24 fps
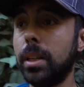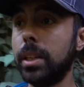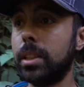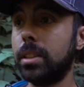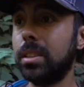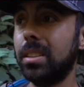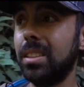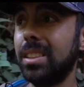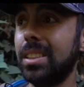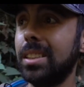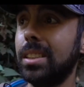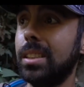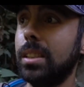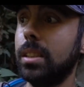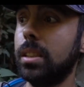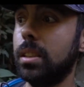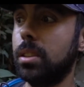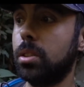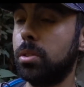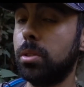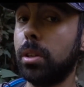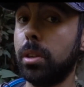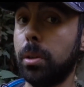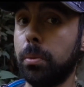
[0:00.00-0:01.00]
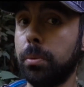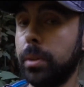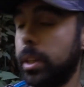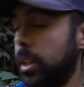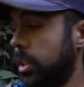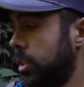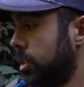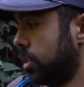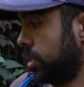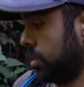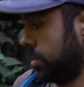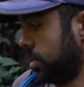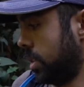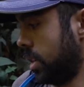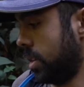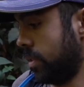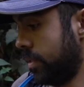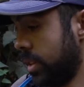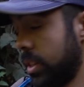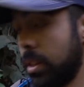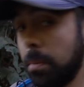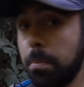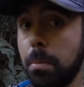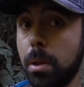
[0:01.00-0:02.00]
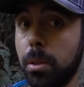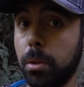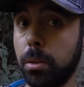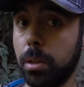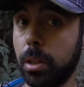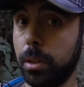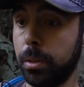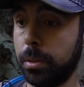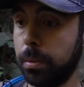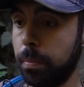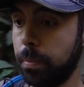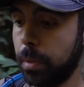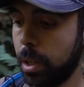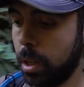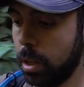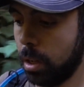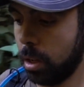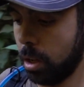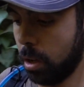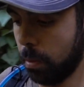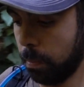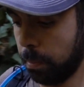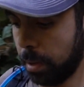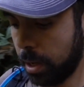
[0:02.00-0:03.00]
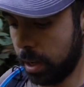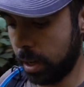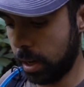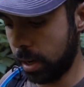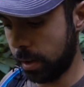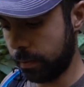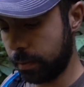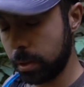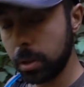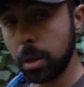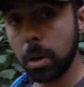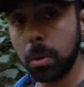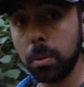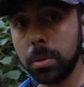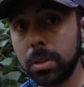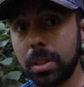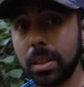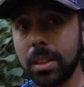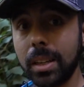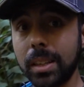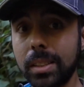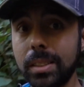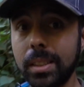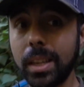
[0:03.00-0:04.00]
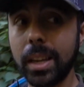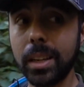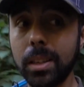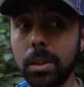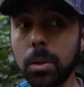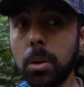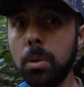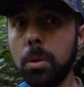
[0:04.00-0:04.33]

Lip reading: actually struck it rich. They never hit the mother lode. But if you go into the next canyon